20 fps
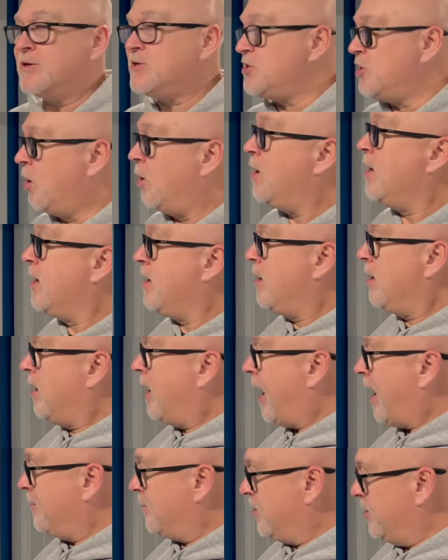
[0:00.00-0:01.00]
So
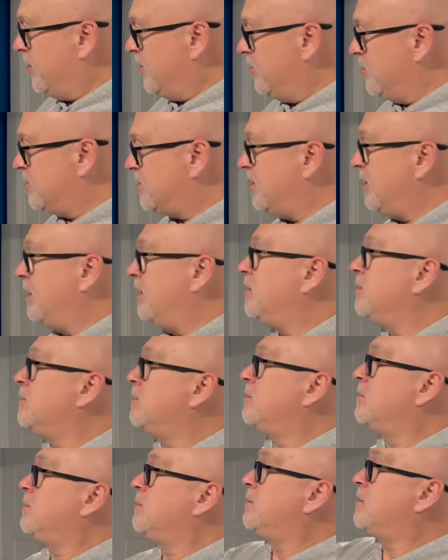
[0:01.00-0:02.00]
I'm going to use the
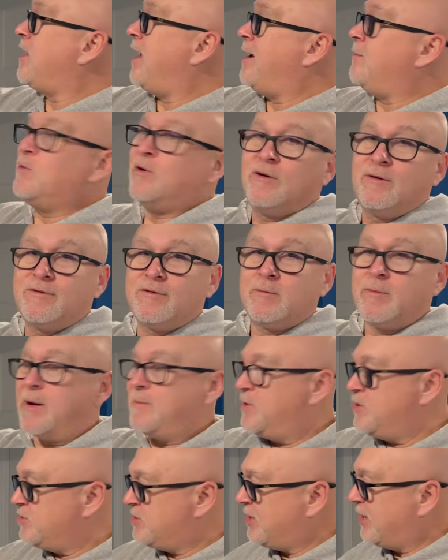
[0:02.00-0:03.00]
cable for my
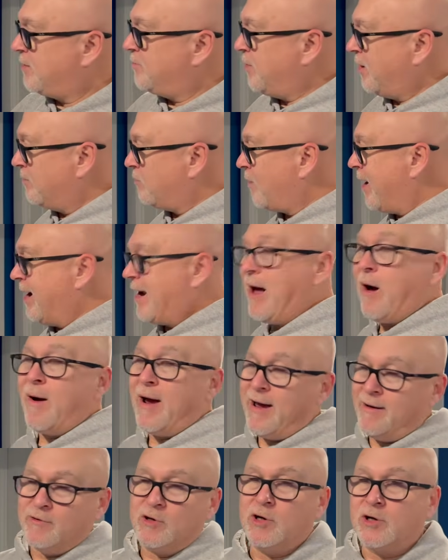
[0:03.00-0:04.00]
music, but right now I
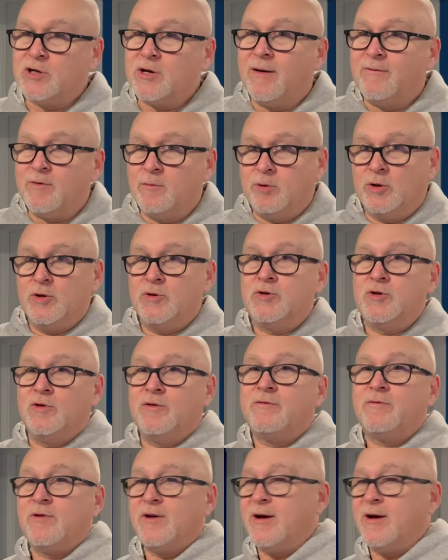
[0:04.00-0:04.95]
have it hooked up for Bluetooth for